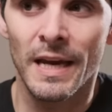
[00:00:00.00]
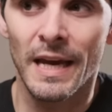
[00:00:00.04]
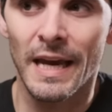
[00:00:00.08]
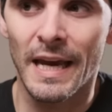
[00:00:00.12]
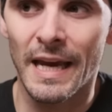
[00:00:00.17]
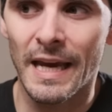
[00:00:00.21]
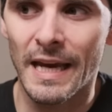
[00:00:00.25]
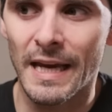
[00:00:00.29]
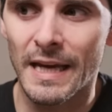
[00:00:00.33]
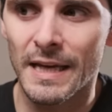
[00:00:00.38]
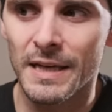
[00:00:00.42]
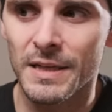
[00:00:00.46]

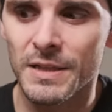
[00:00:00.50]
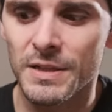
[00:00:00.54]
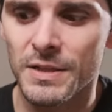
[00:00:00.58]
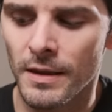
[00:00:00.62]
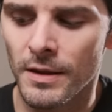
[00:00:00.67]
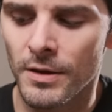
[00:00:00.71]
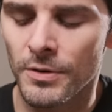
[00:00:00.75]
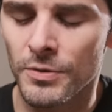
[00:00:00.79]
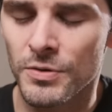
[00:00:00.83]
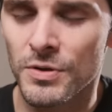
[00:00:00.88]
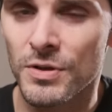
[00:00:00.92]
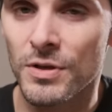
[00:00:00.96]
And
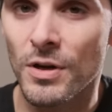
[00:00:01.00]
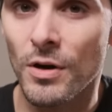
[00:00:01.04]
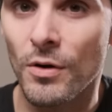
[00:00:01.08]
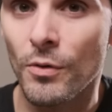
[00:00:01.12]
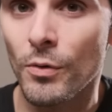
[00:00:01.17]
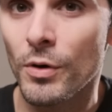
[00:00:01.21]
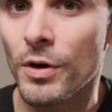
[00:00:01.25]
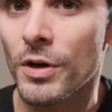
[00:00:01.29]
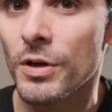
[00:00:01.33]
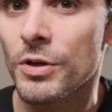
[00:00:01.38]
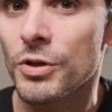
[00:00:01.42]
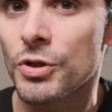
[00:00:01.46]
there's no
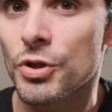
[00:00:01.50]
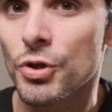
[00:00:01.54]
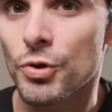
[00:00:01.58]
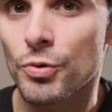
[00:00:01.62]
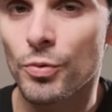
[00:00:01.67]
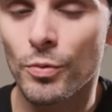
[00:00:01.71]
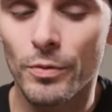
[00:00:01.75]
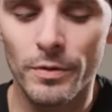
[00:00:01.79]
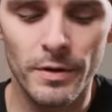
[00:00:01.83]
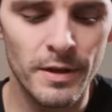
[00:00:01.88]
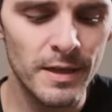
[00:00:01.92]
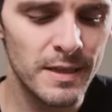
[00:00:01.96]

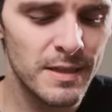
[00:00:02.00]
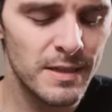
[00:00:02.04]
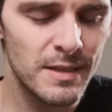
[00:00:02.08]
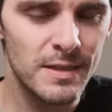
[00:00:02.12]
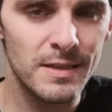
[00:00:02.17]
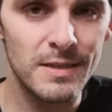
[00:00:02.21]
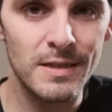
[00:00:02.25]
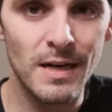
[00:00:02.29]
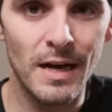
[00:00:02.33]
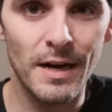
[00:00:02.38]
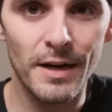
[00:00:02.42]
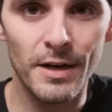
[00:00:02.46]
control, this
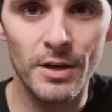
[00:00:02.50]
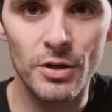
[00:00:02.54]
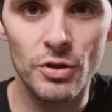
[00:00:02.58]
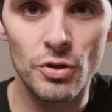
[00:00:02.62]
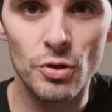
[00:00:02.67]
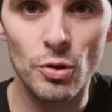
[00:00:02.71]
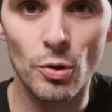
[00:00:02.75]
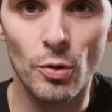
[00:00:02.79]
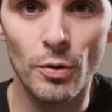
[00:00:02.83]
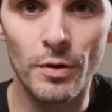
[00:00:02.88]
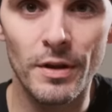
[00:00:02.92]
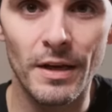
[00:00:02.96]
does not
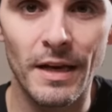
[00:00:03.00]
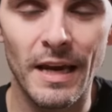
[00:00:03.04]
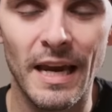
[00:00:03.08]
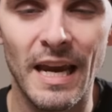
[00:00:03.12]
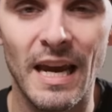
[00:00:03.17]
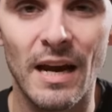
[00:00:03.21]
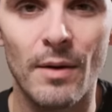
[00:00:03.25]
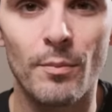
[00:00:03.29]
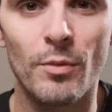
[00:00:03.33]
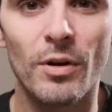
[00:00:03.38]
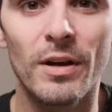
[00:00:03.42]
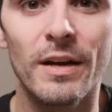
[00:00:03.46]
control the
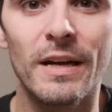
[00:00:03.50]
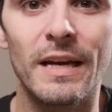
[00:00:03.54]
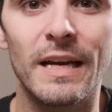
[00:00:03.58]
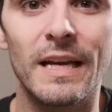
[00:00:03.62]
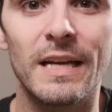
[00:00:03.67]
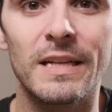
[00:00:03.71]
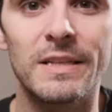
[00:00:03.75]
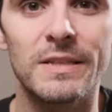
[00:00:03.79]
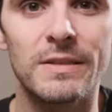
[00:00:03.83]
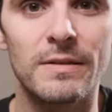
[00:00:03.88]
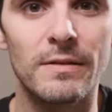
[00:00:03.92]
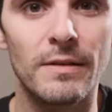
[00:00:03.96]
camera,
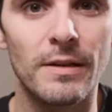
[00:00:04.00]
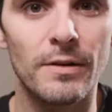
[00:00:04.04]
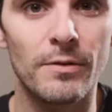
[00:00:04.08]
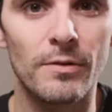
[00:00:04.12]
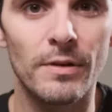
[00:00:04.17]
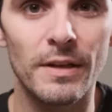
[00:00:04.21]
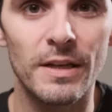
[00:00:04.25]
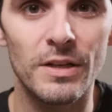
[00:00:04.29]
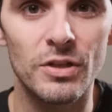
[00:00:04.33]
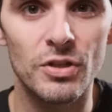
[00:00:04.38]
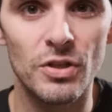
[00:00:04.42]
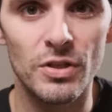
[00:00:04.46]
it's
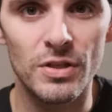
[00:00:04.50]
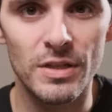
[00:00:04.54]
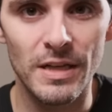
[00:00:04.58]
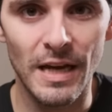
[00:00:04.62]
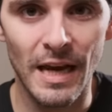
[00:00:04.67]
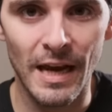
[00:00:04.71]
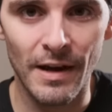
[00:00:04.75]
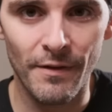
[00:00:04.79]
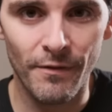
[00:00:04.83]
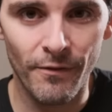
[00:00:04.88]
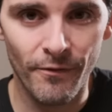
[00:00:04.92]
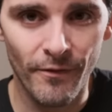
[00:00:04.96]
literally just
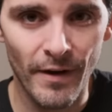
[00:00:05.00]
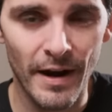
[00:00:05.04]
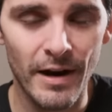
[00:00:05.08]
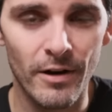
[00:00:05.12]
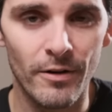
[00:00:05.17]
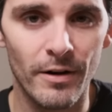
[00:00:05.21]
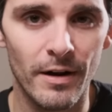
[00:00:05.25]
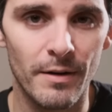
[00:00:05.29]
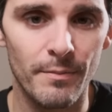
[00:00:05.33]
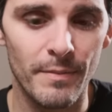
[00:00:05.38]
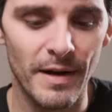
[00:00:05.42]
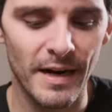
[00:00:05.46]
a
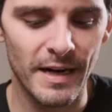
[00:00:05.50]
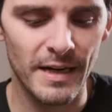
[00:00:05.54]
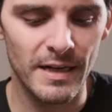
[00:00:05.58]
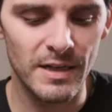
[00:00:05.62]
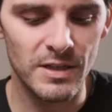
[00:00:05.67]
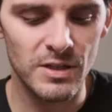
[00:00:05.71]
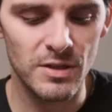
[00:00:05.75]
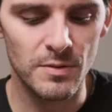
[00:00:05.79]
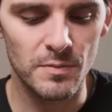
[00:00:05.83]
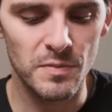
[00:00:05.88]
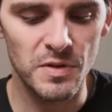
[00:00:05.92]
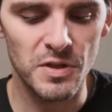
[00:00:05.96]
firing mechanism.